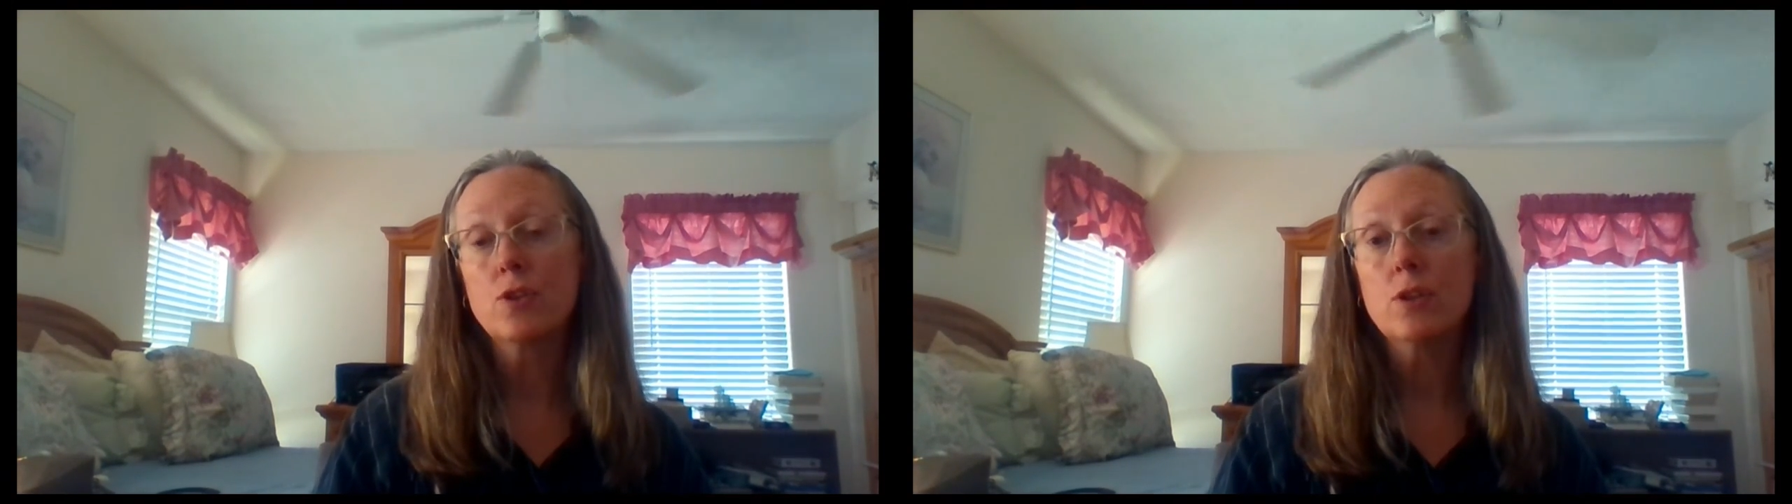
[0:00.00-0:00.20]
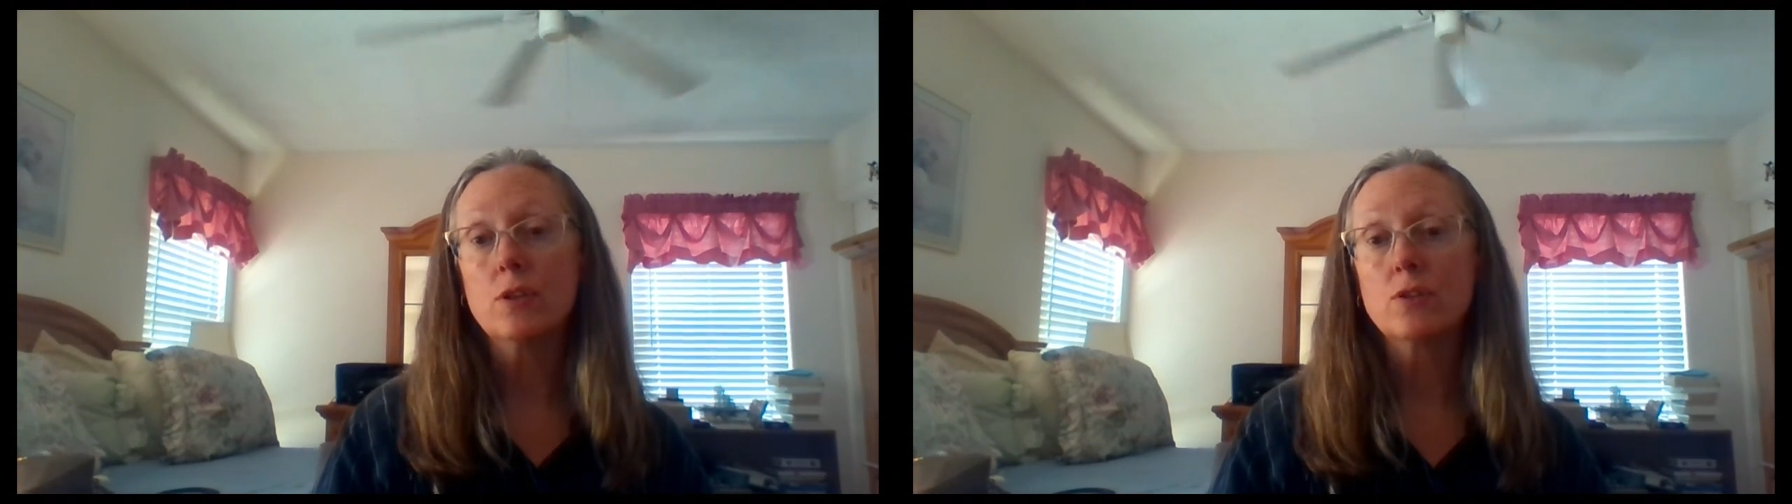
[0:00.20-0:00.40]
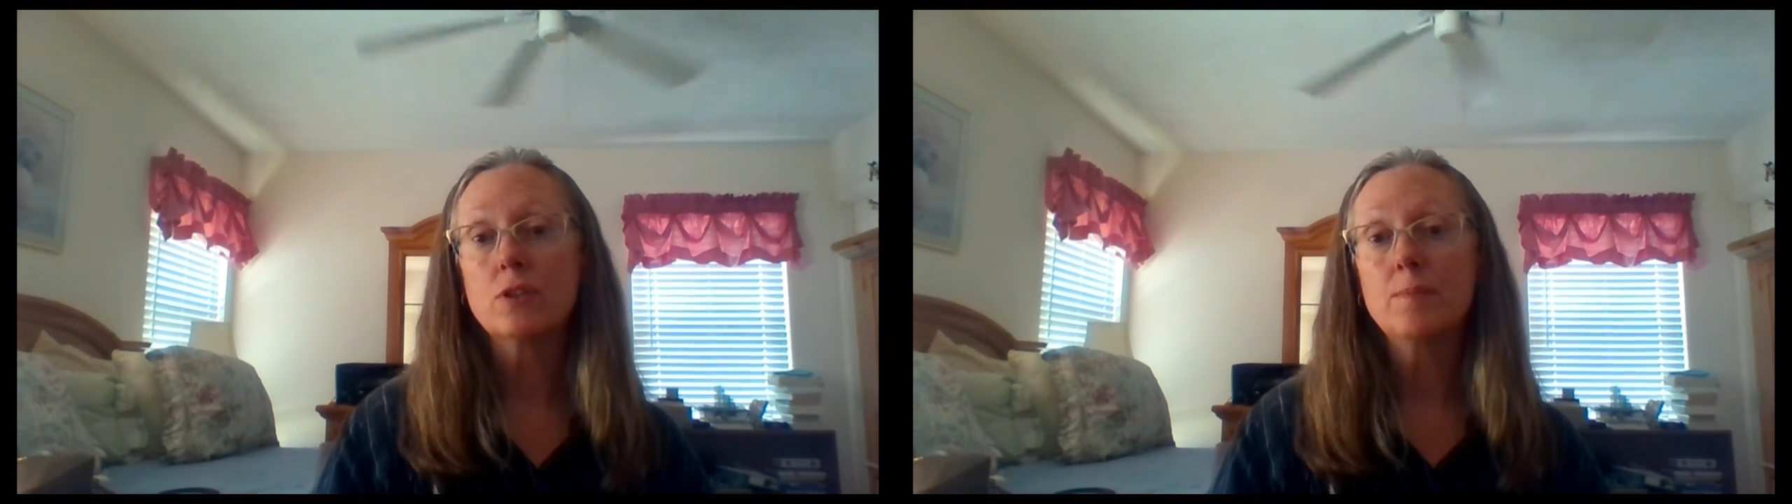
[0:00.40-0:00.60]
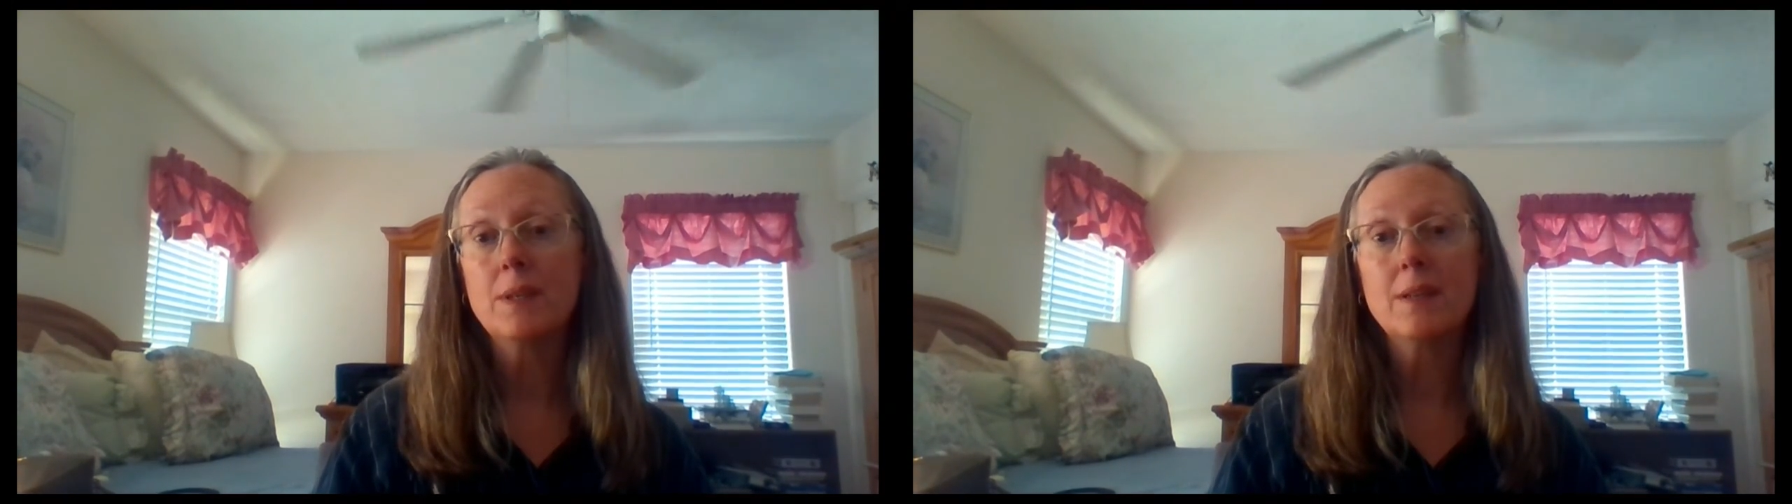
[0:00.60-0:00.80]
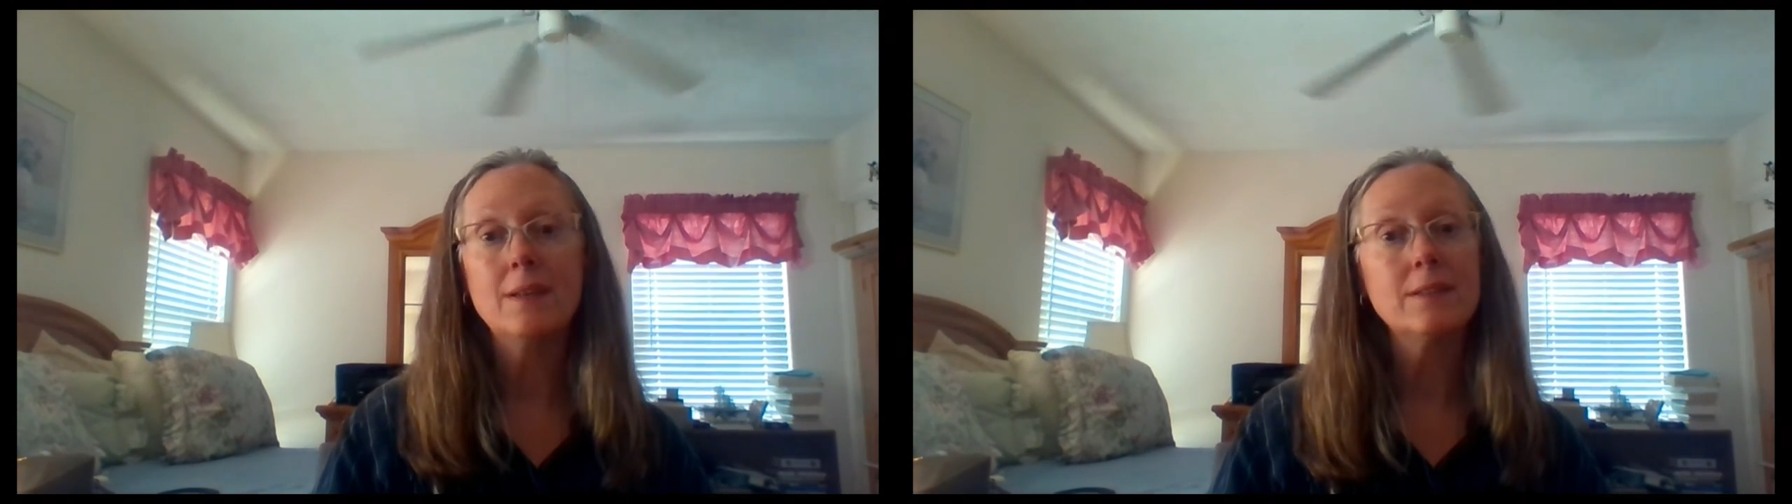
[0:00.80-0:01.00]
church
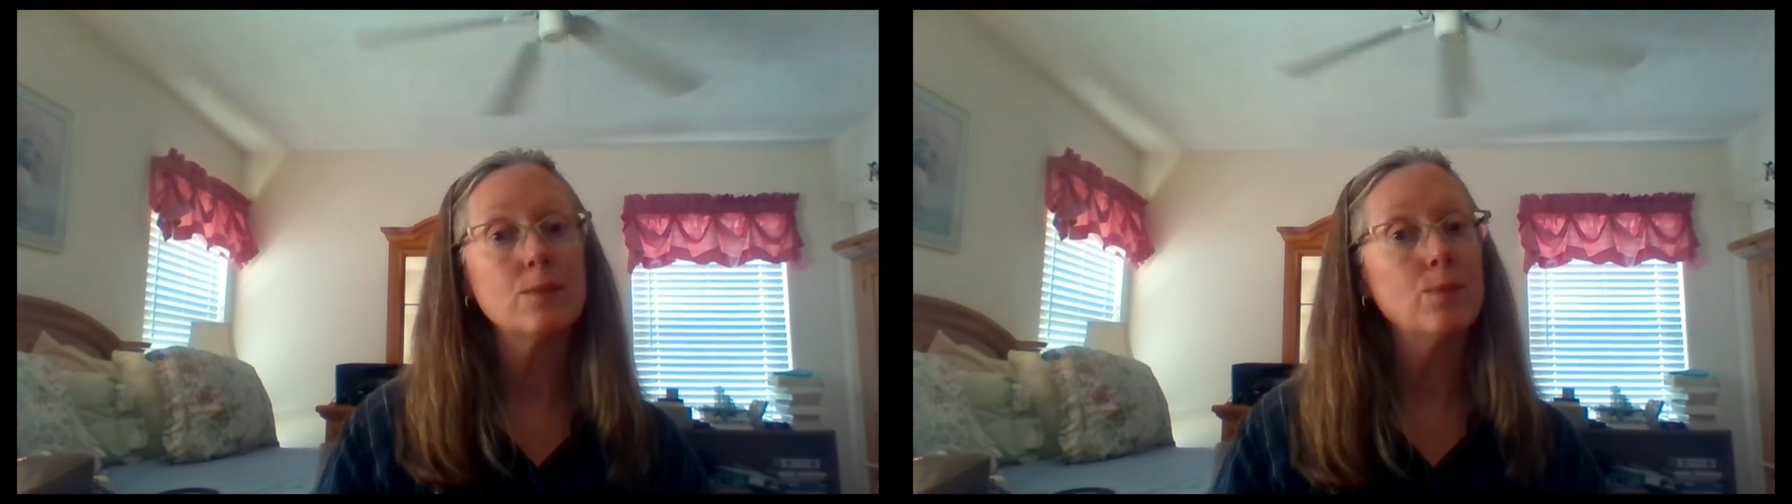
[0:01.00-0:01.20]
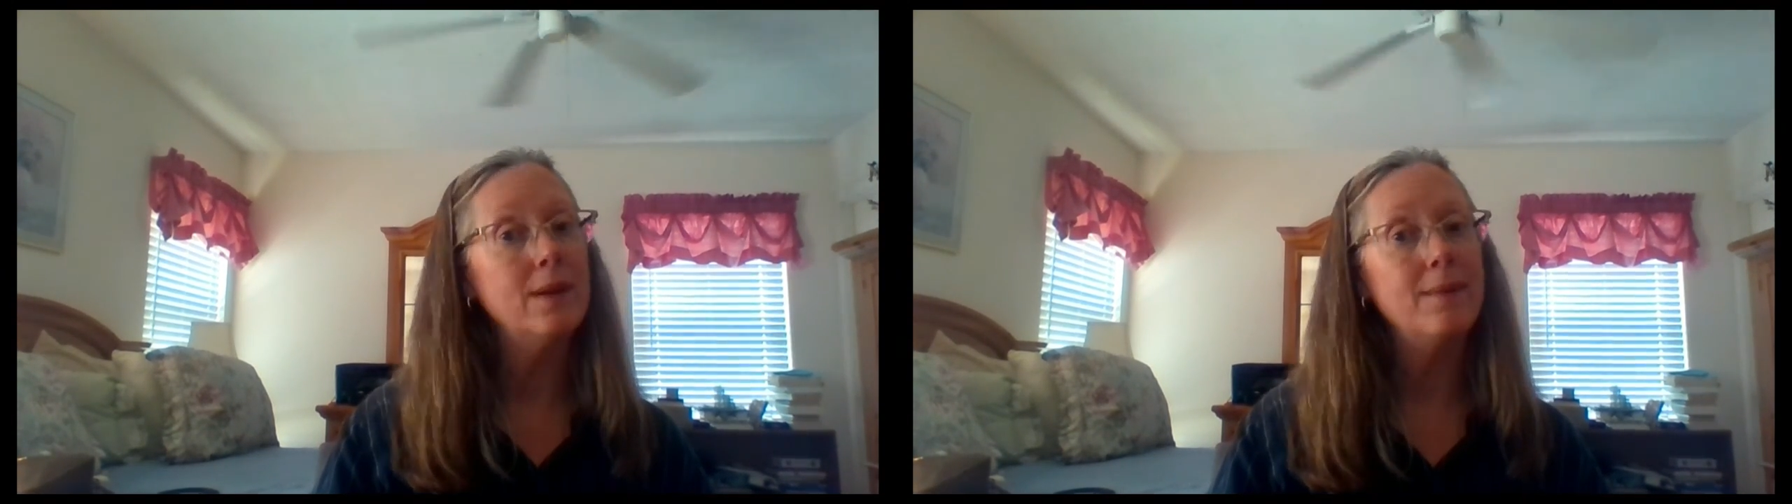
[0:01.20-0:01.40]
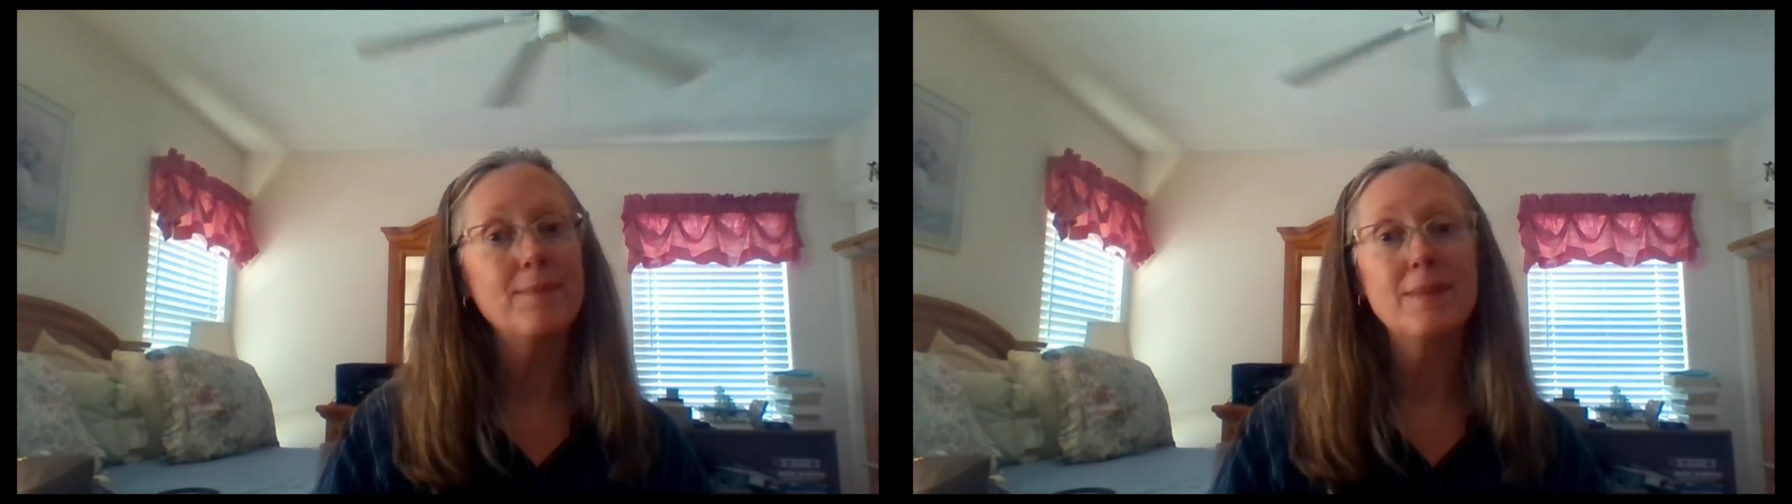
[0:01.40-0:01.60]
because, well,